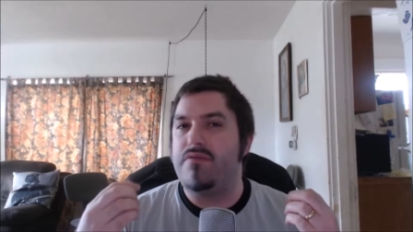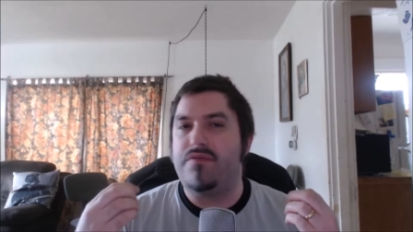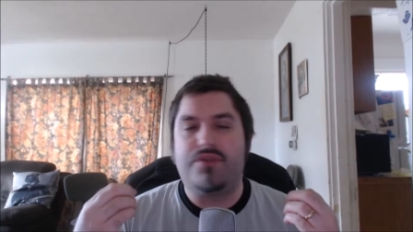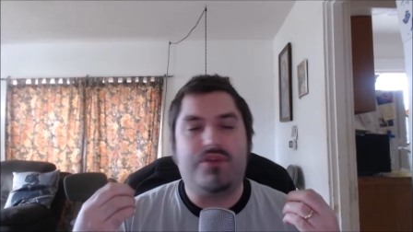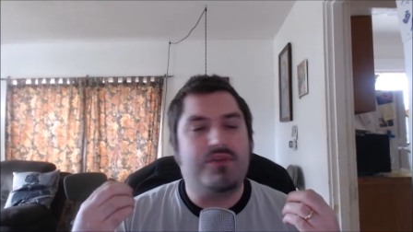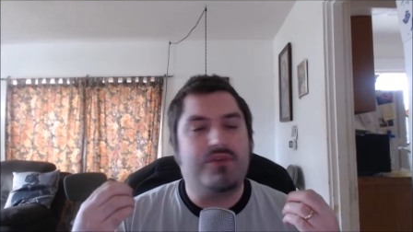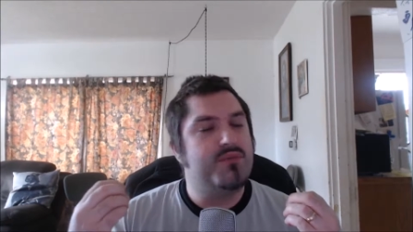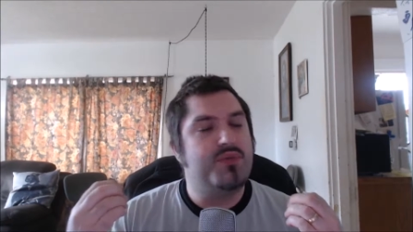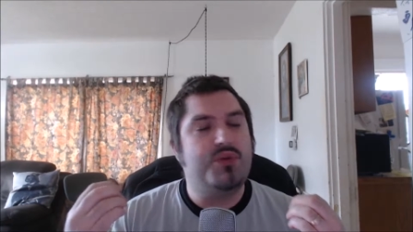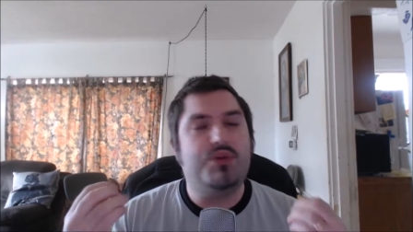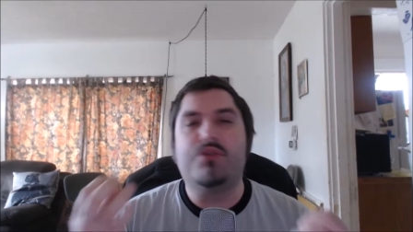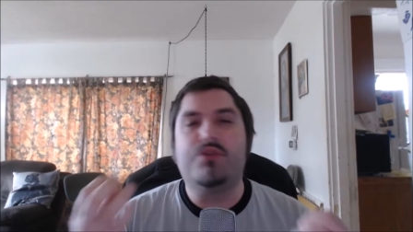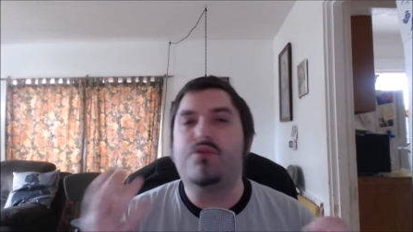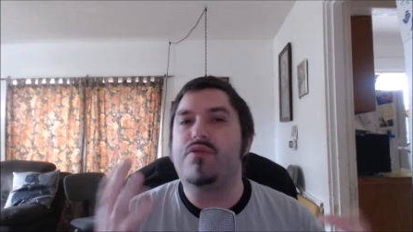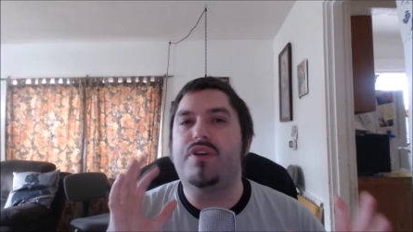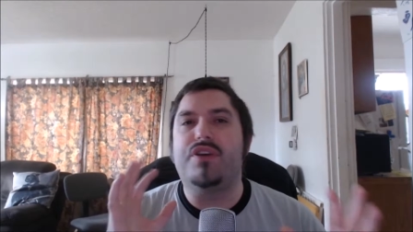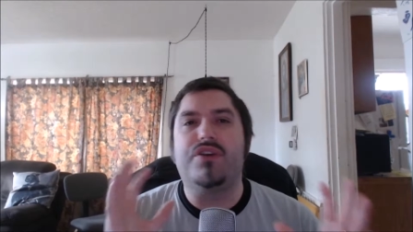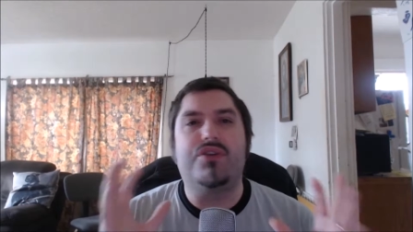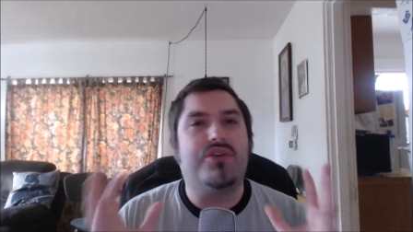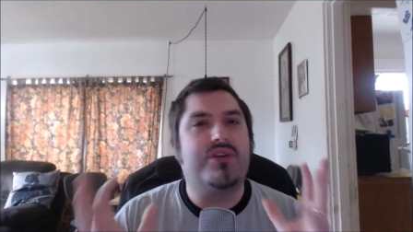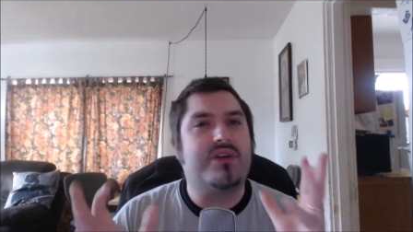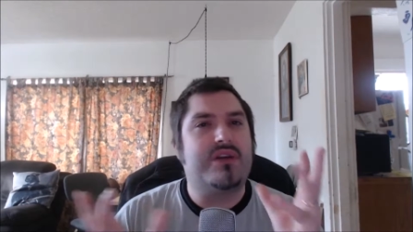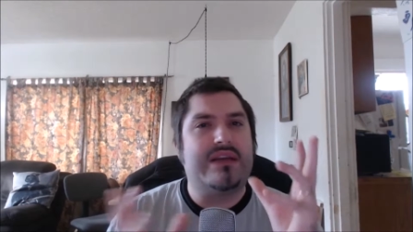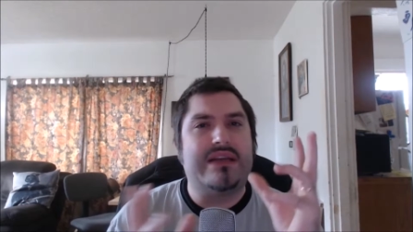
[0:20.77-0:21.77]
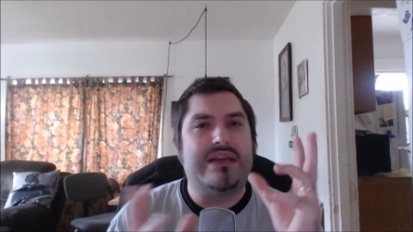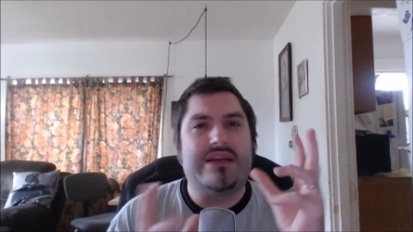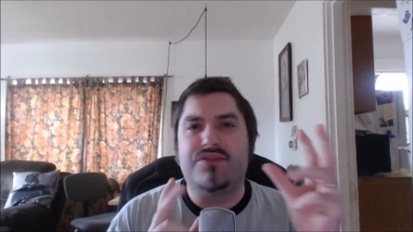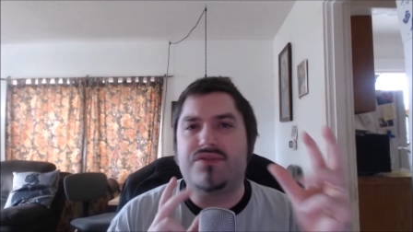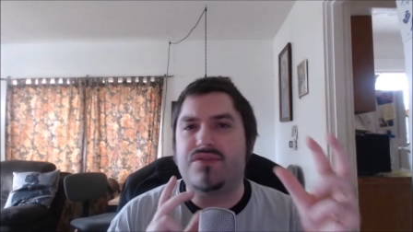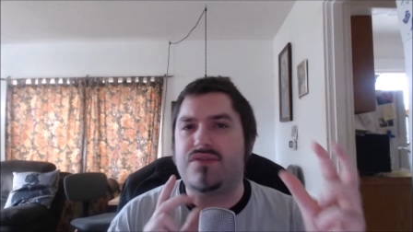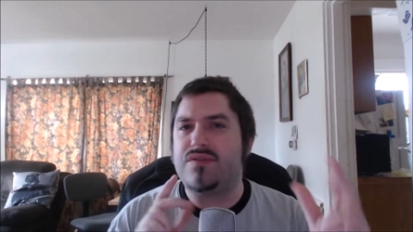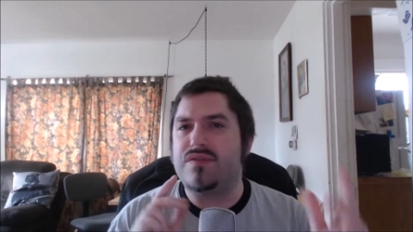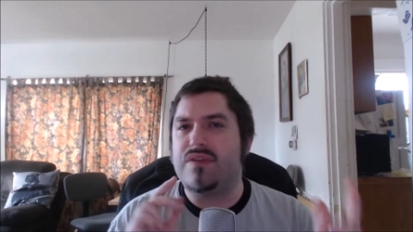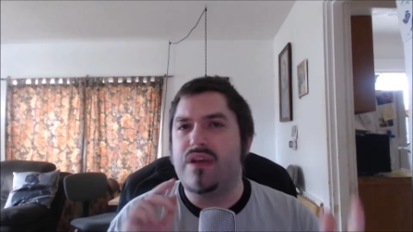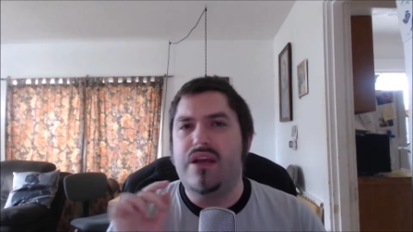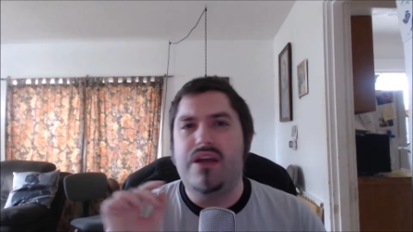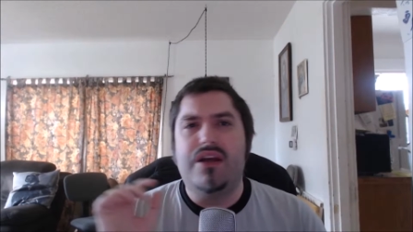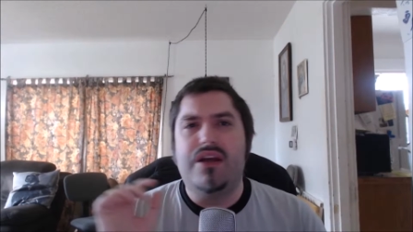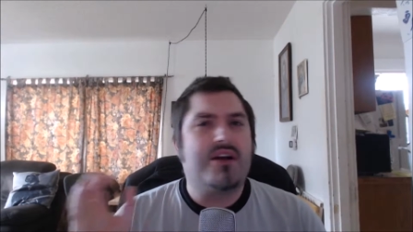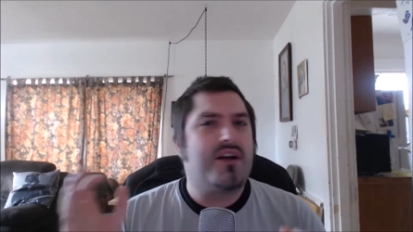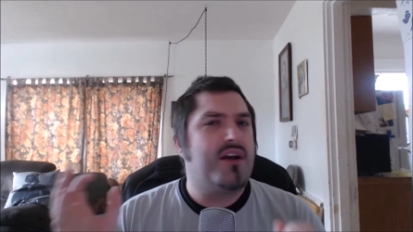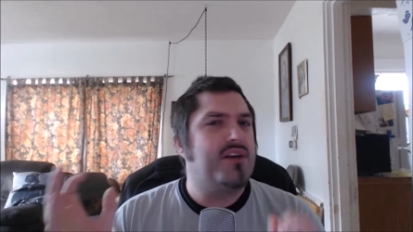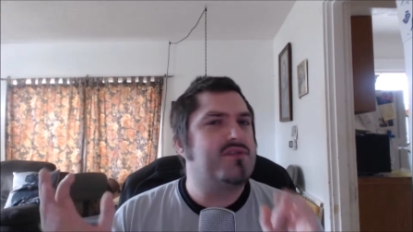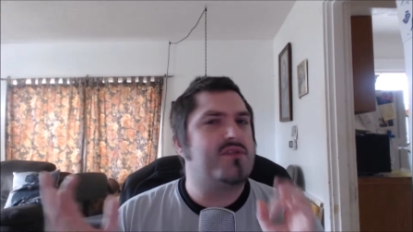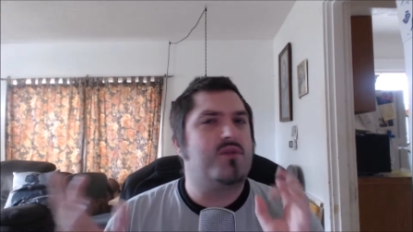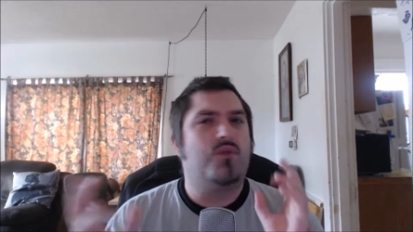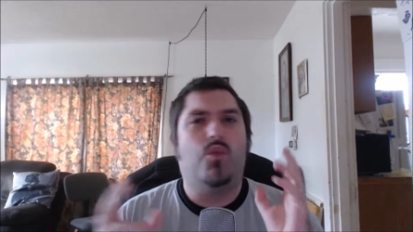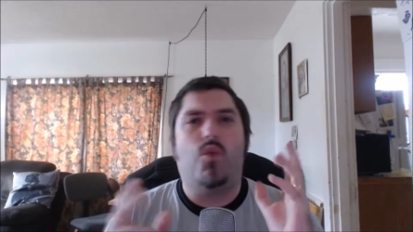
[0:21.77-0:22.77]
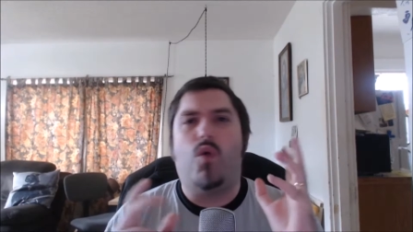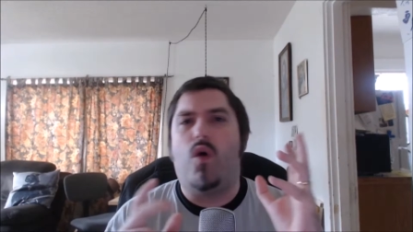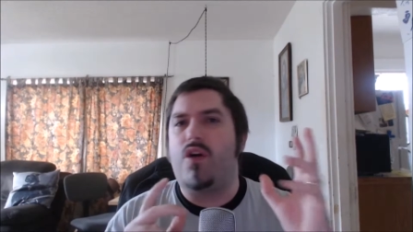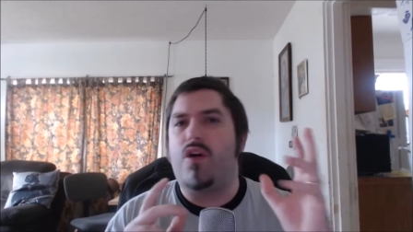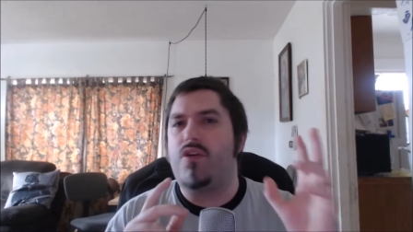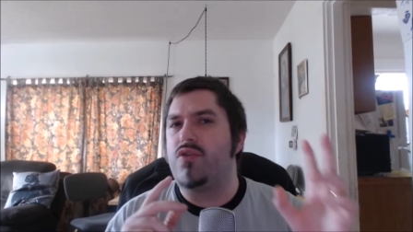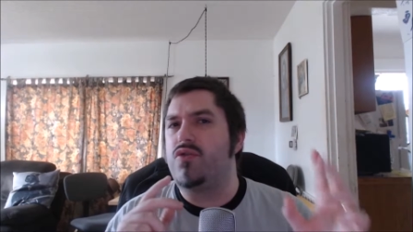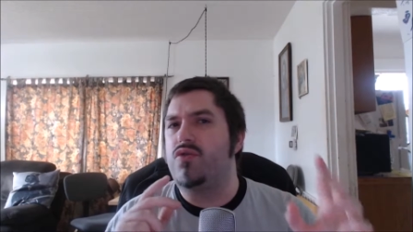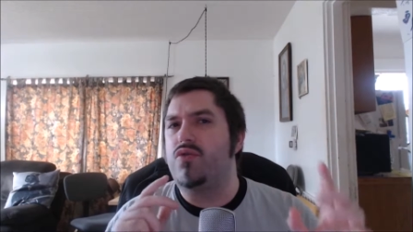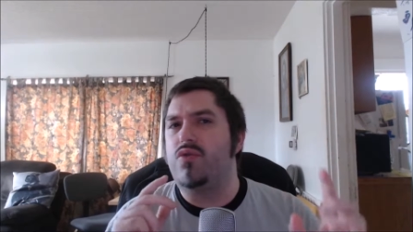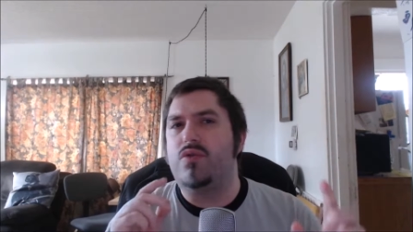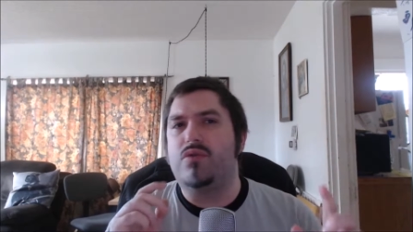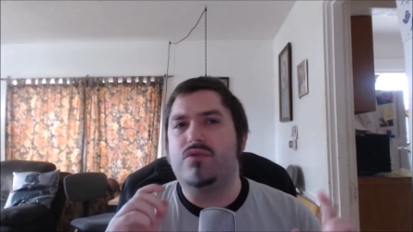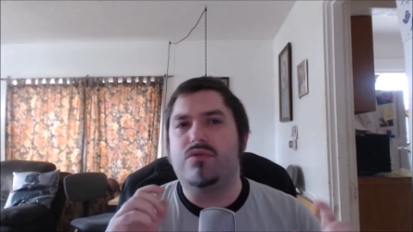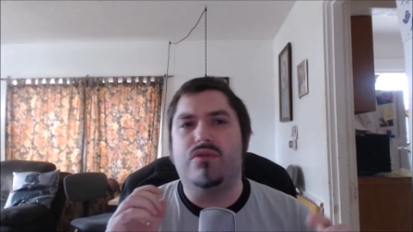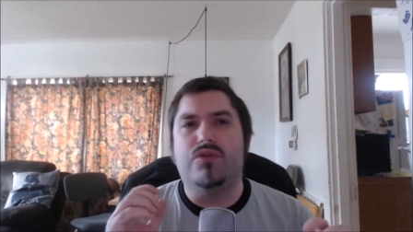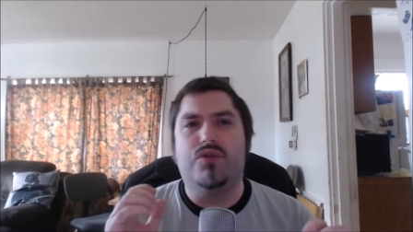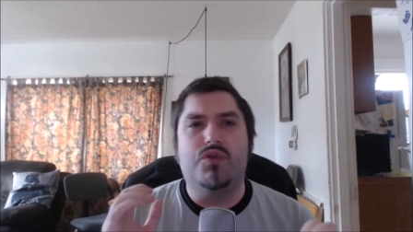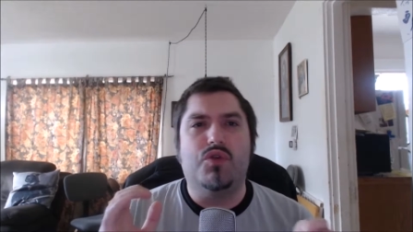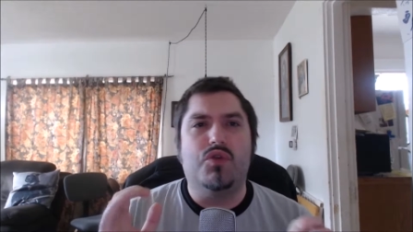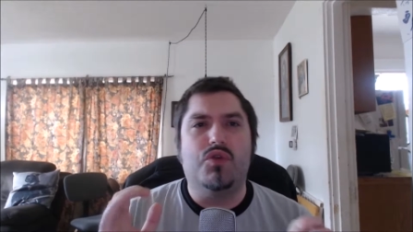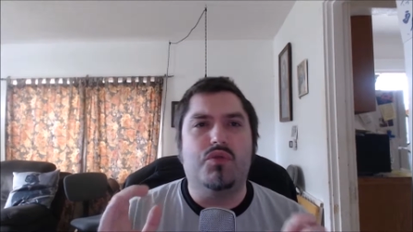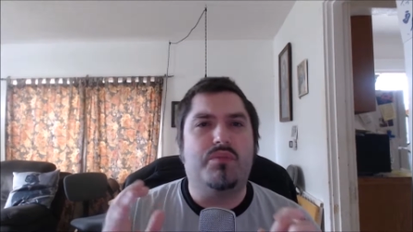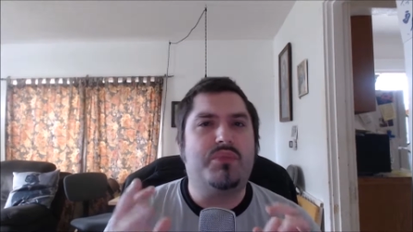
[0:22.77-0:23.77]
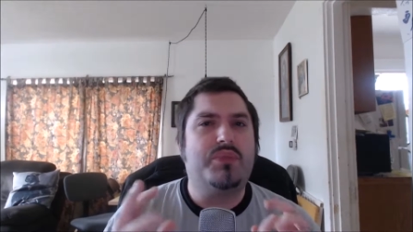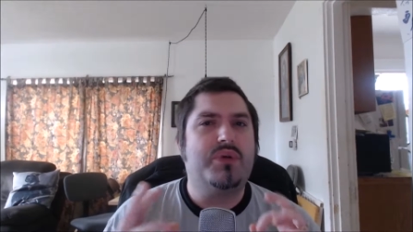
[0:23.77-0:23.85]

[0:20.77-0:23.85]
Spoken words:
computery goodness, custom water-cooled loop,